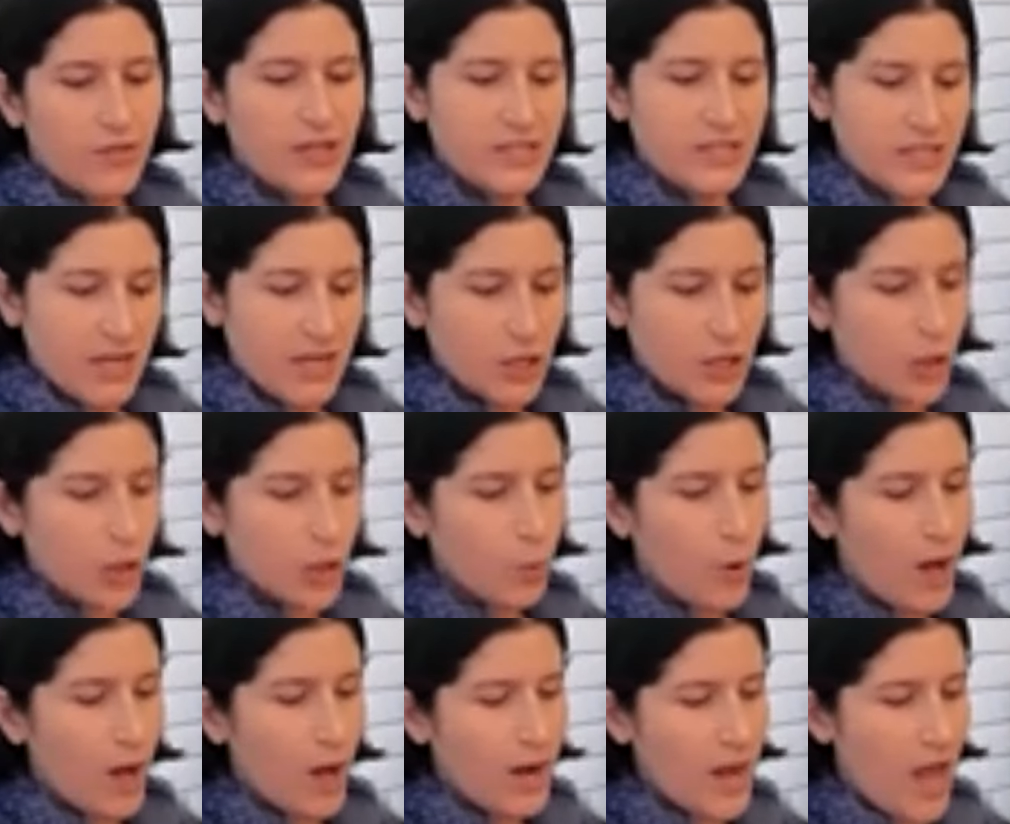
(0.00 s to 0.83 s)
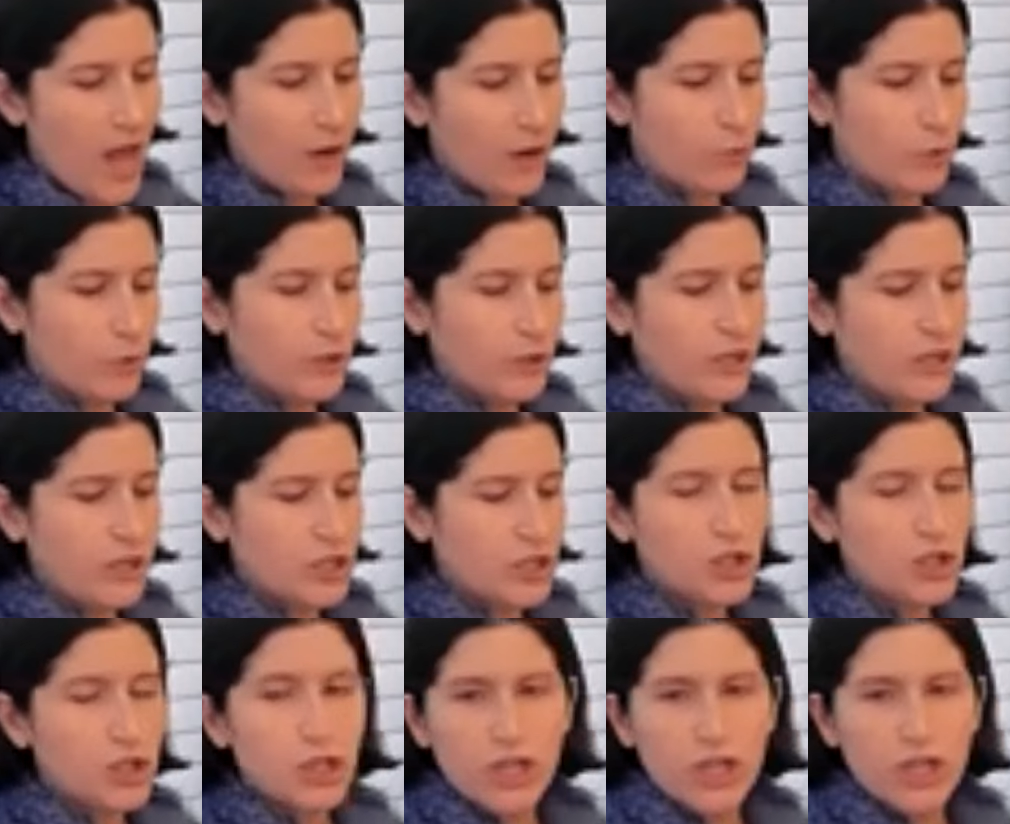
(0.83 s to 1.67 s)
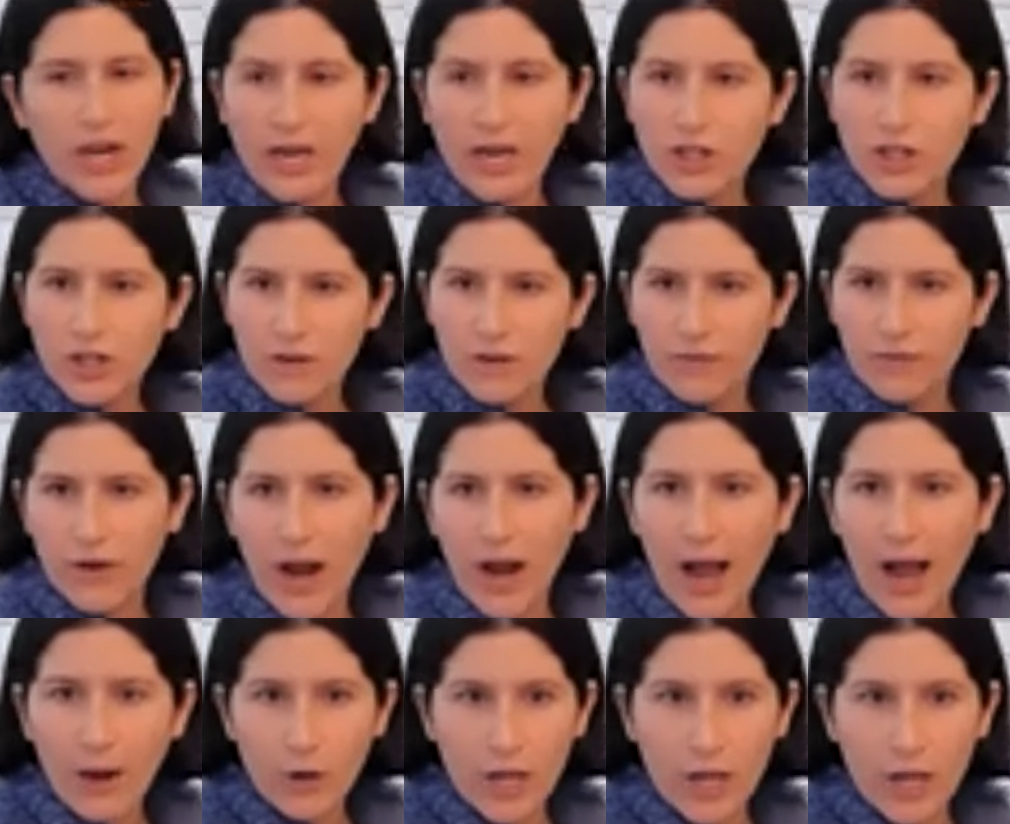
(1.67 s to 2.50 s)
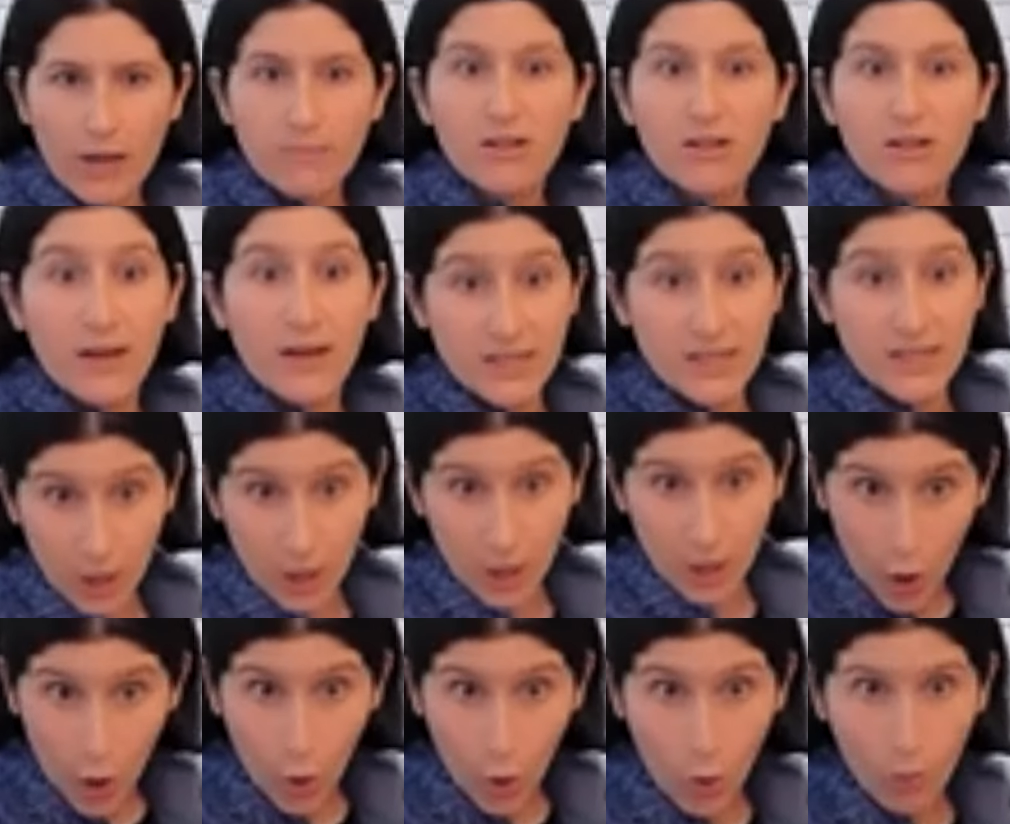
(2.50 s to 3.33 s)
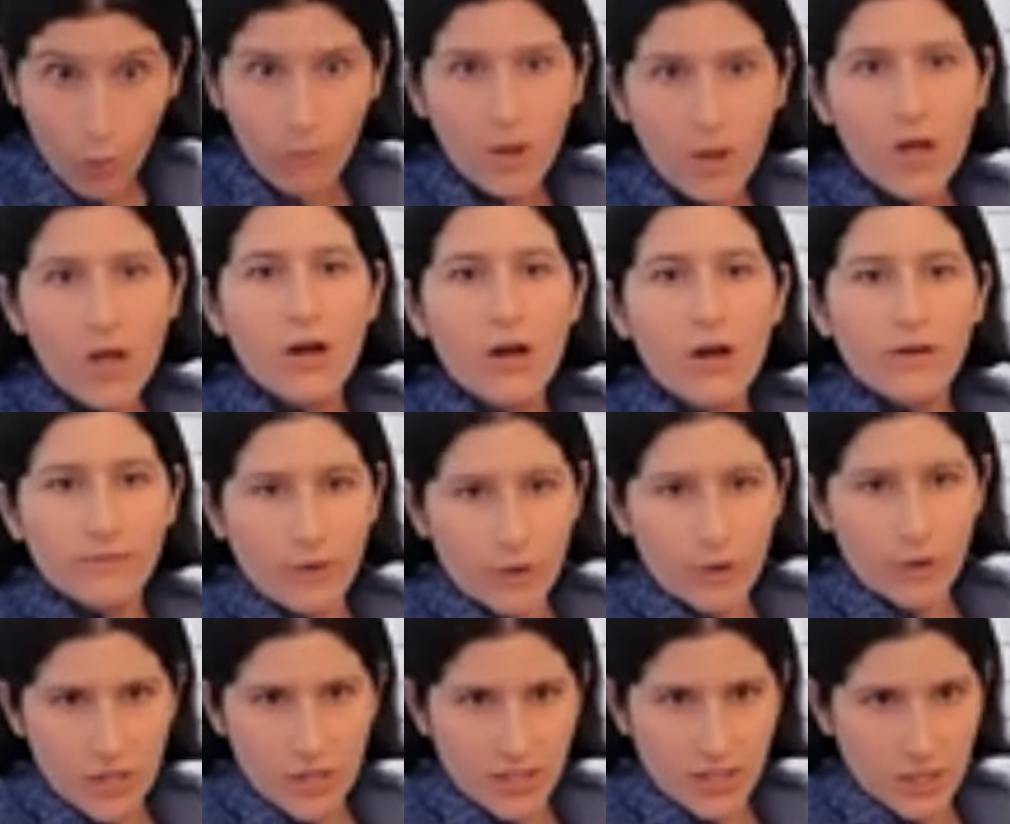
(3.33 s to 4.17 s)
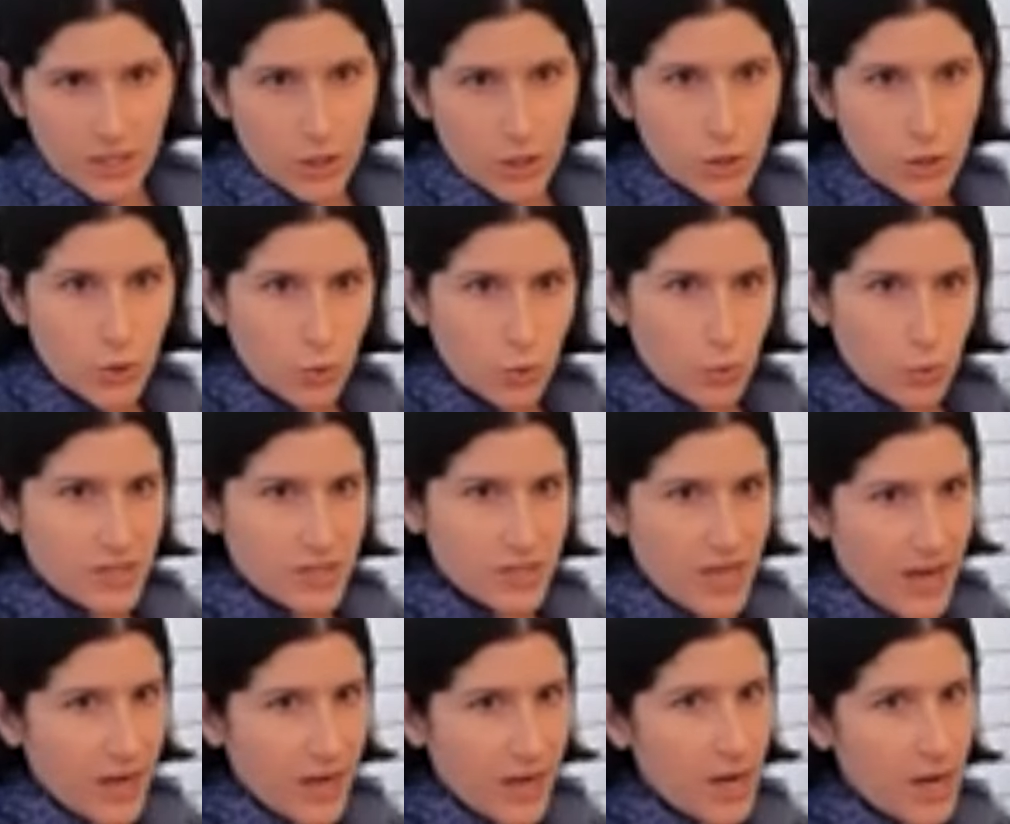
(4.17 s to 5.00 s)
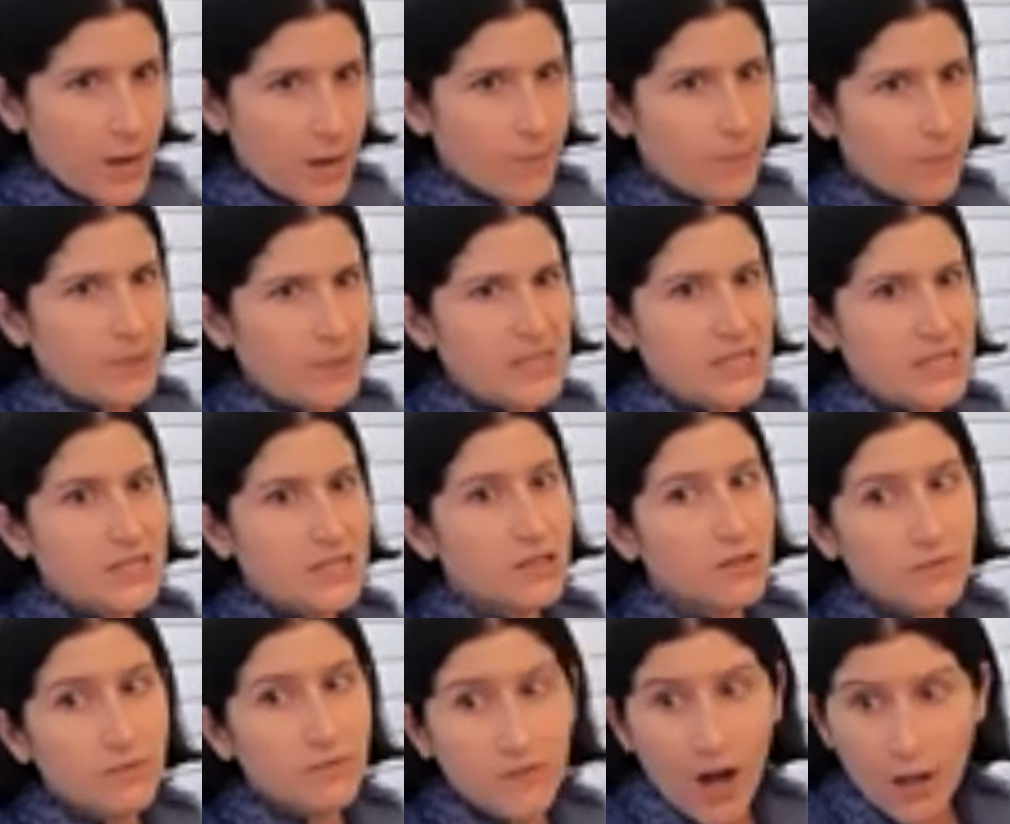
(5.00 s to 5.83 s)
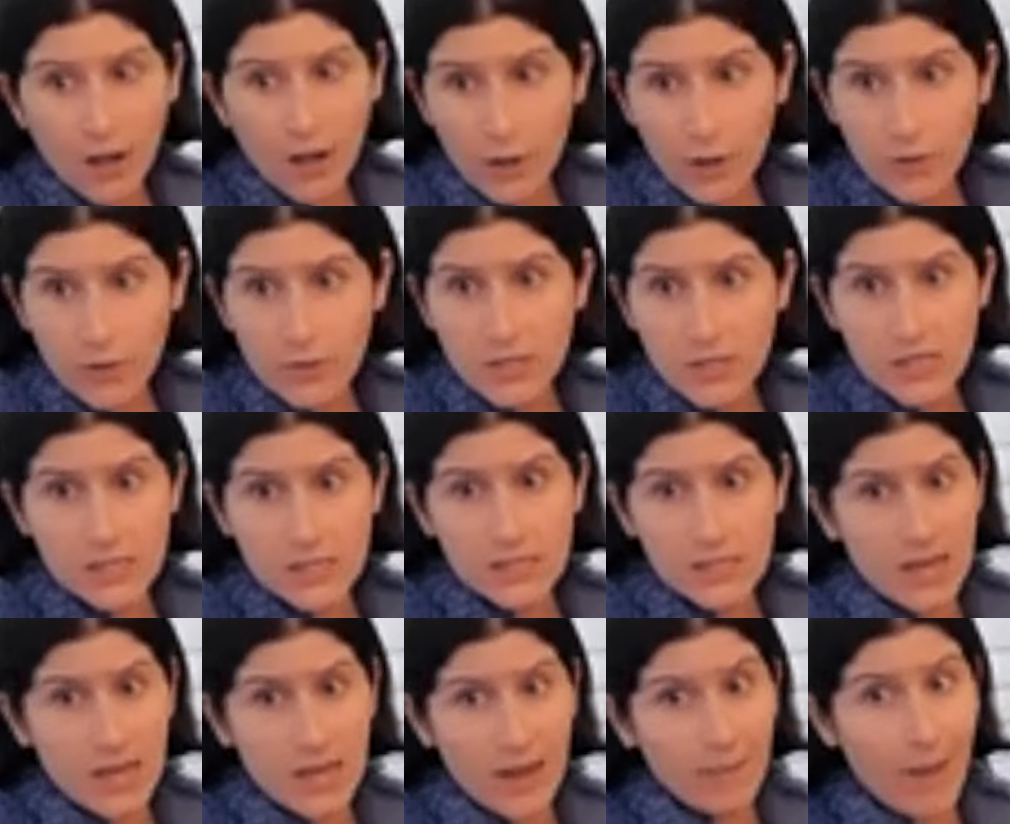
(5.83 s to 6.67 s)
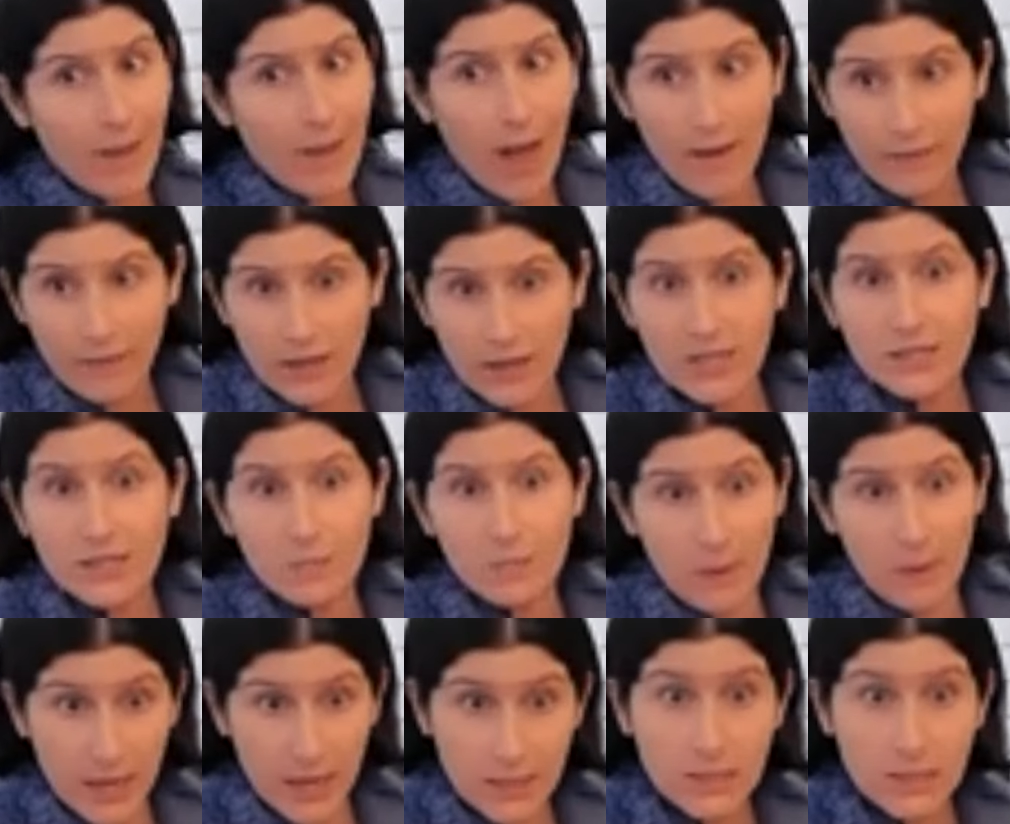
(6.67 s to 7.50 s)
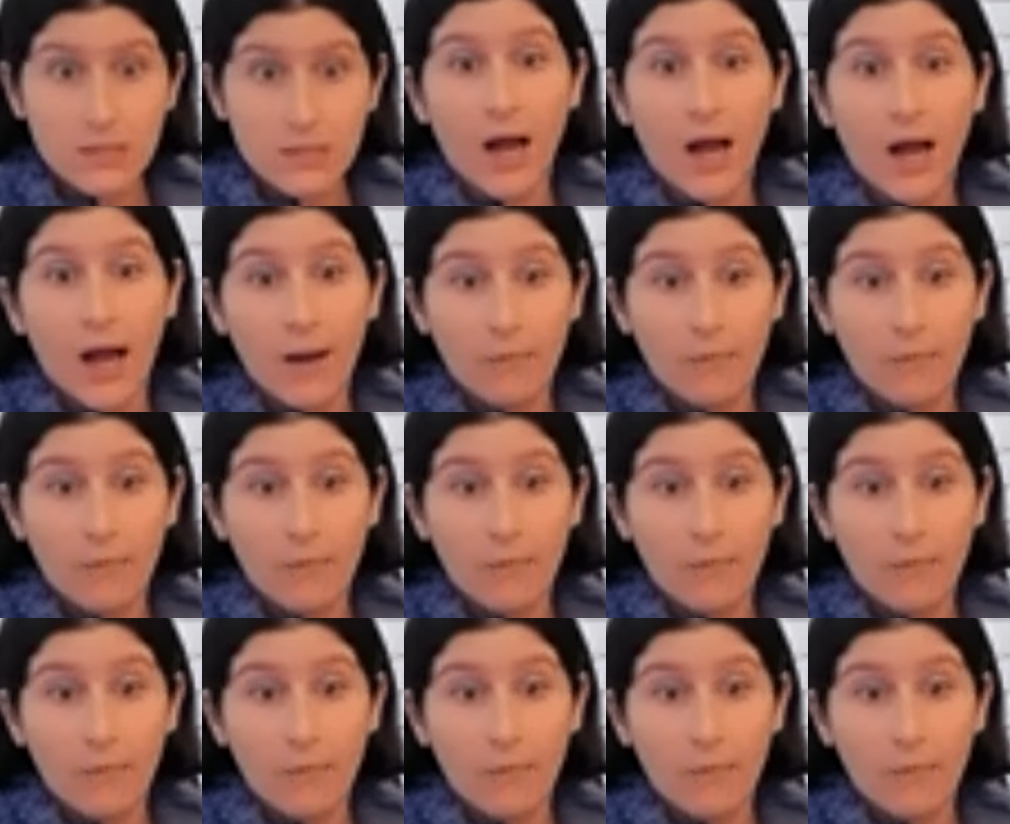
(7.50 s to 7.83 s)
teacher one and really just change it for how to implement at home versus in a school setting, but still follows the same evidence-based